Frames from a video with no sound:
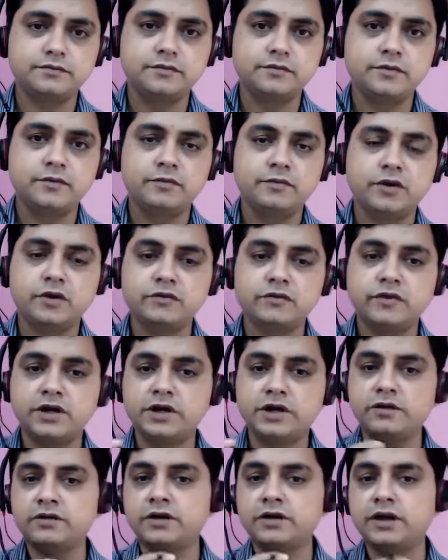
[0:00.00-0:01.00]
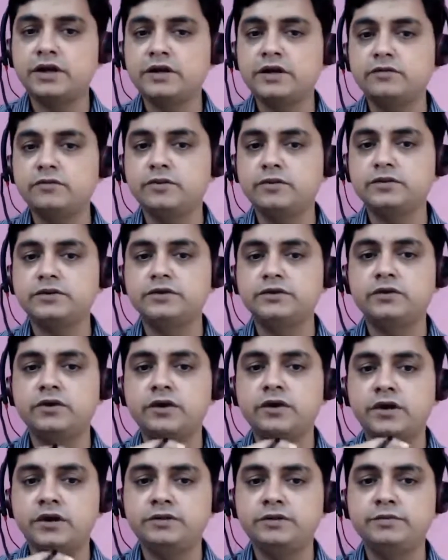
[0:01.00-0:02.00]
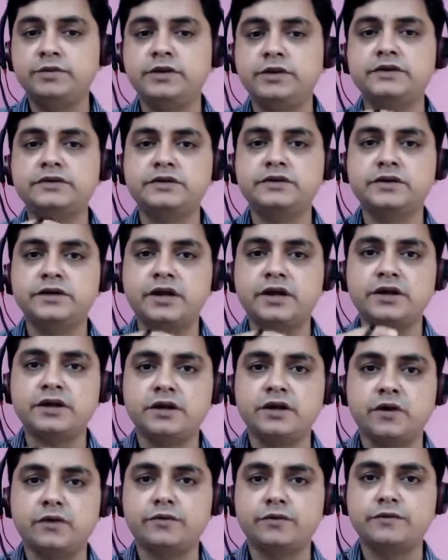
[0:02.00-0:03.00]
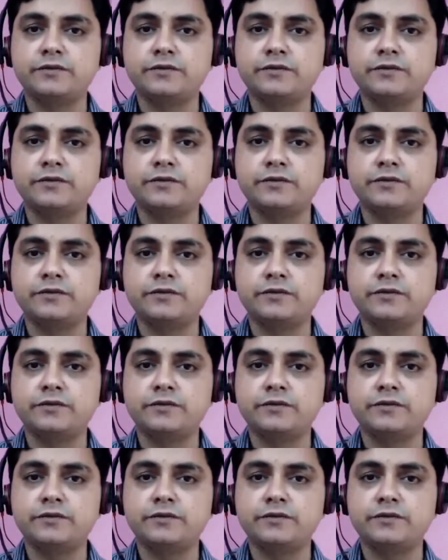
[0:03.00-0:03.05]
because whatever negative emotion you are experiencing right now,